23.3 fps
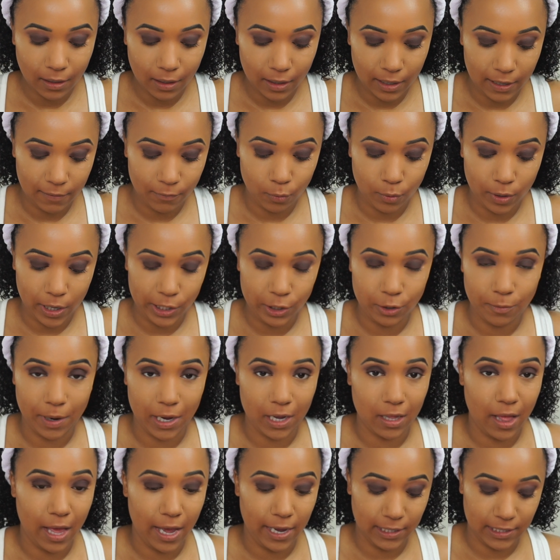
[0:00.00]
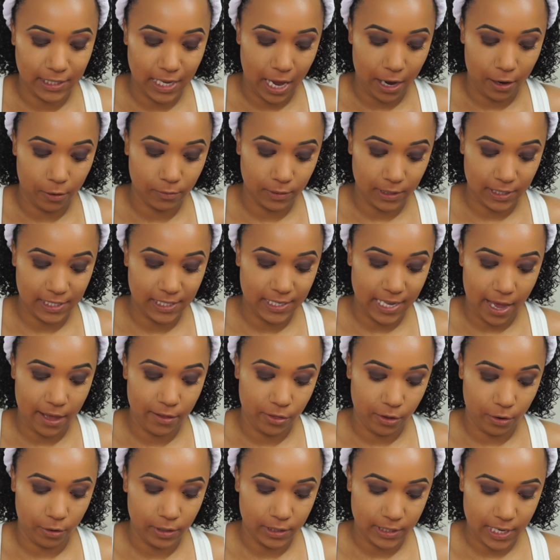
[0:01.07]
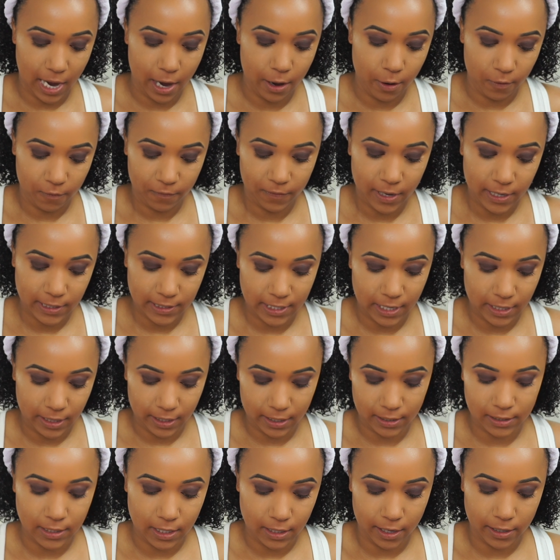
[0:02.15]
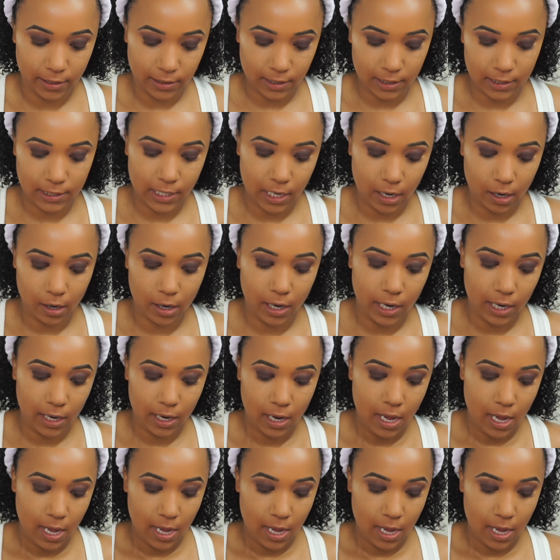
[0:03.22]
even when I do my clients, I don't set their entire face. I think it's unnecessary.